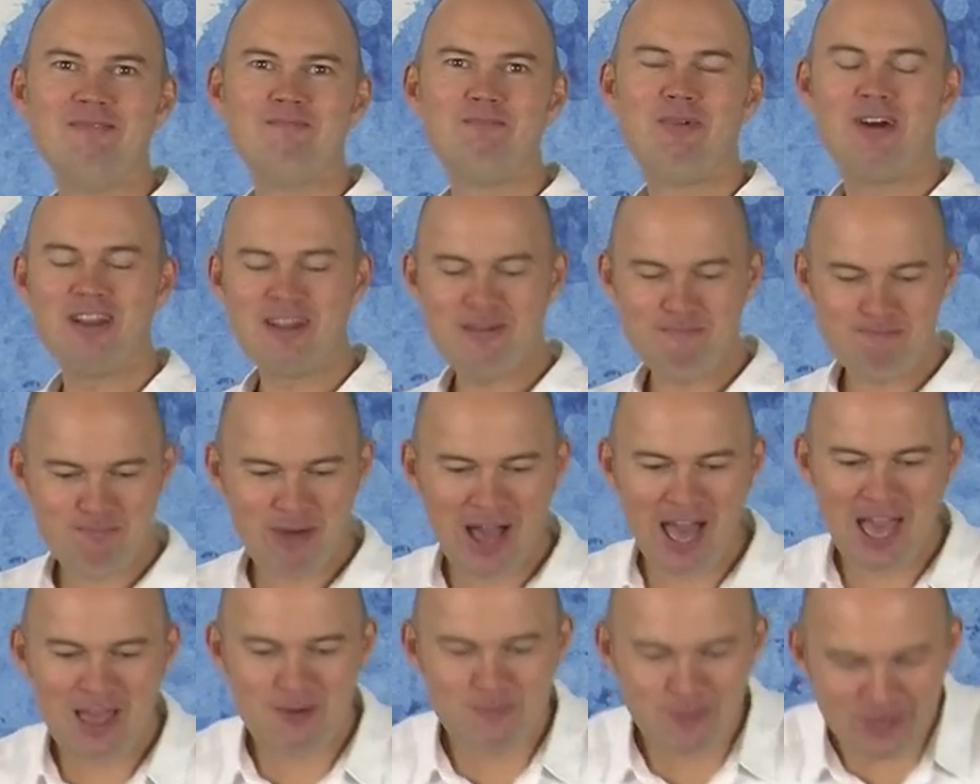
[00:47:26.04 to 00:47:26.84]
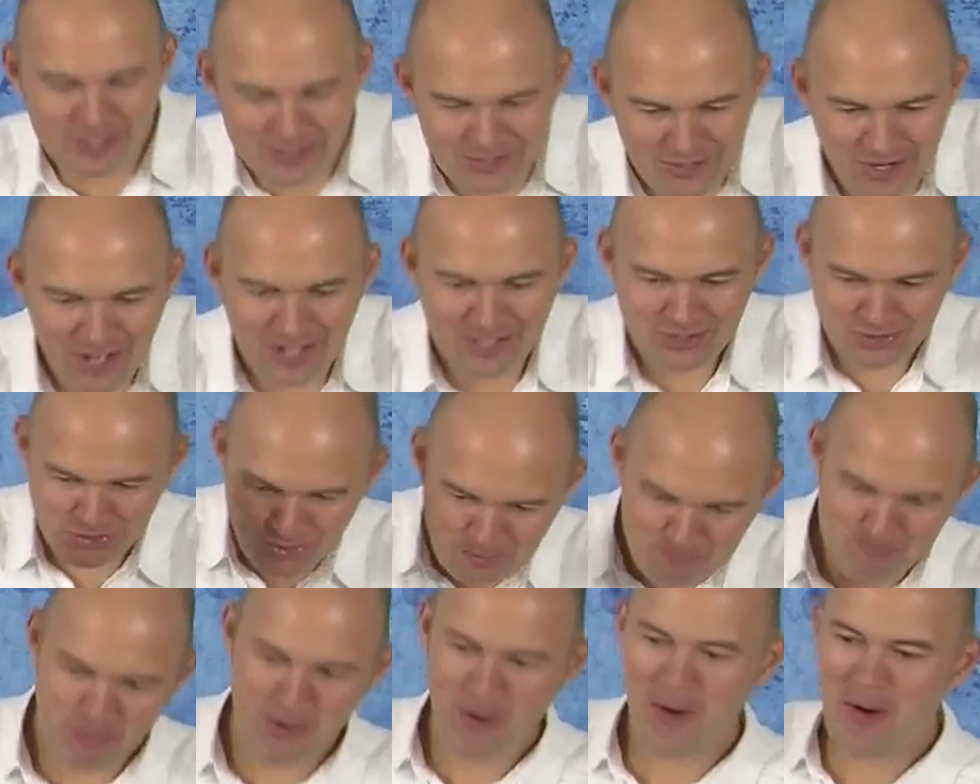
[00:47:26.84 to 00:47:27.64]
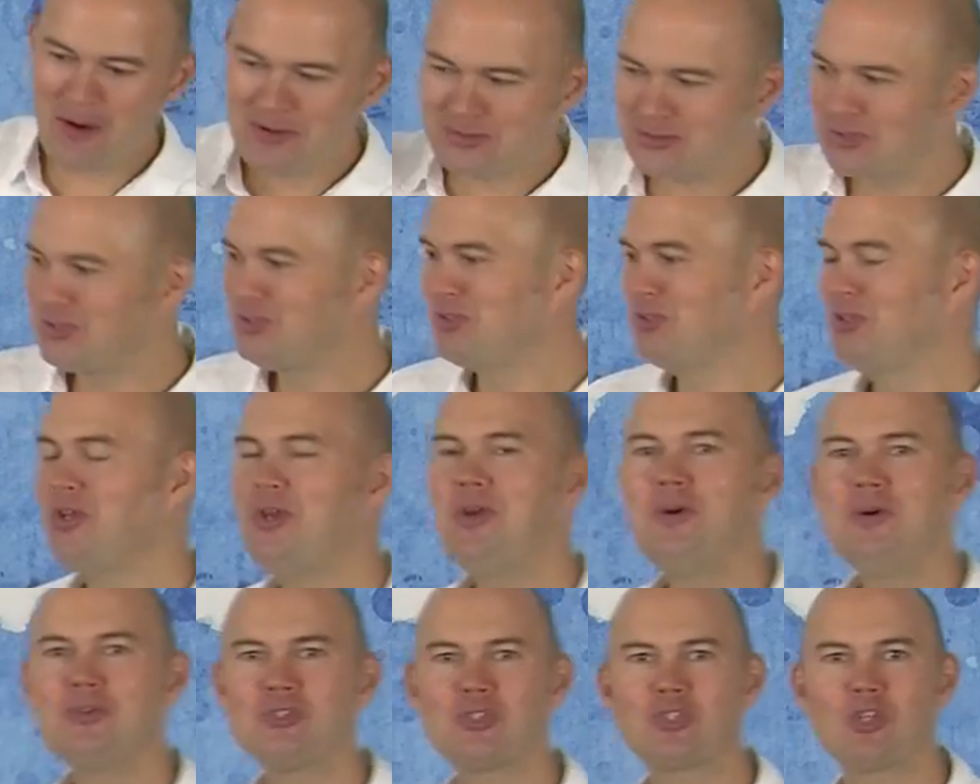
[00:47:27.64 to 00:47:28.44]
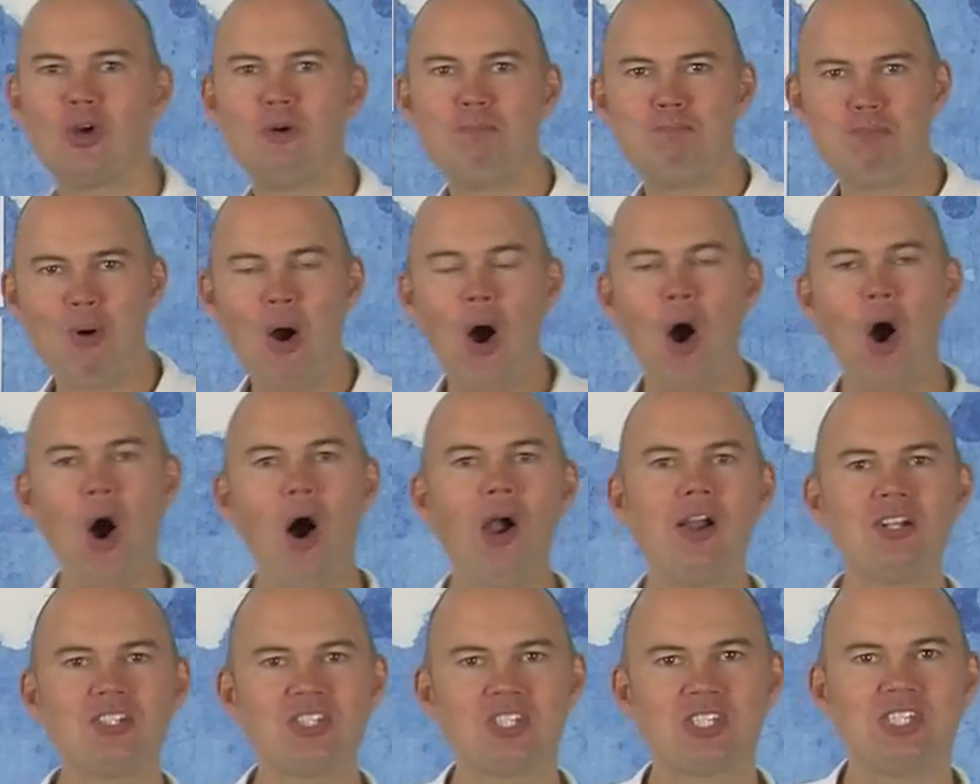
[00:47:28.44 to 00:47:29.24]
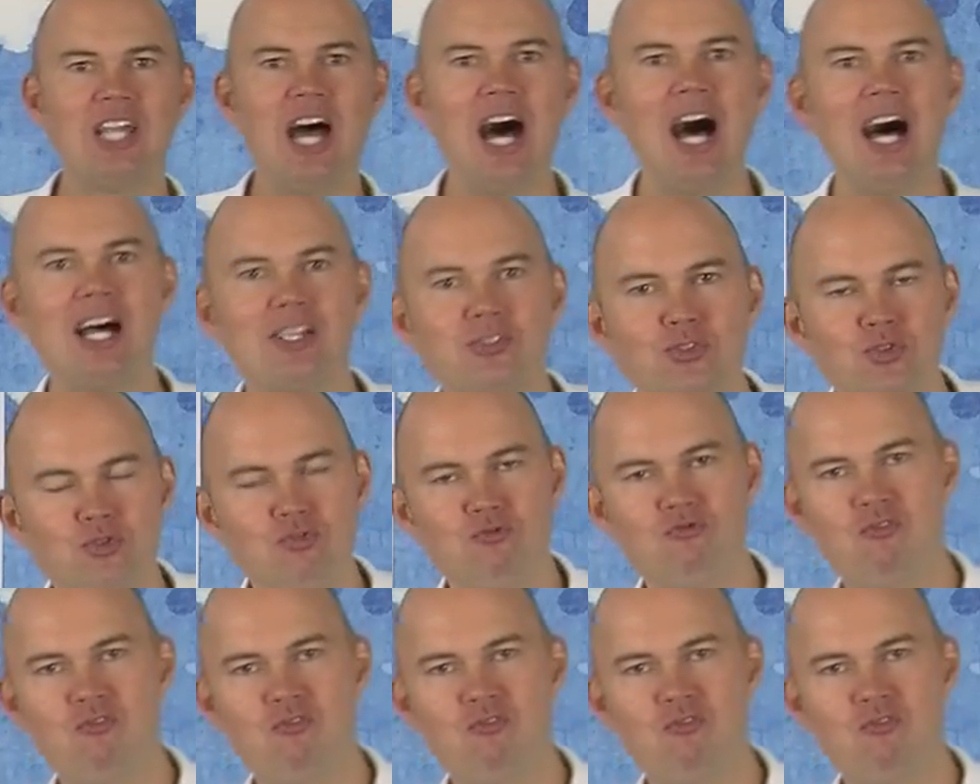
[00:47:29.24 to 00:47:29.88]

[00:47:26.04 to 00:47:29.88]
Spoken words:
But the Bible was not supposed to do so. Paul started to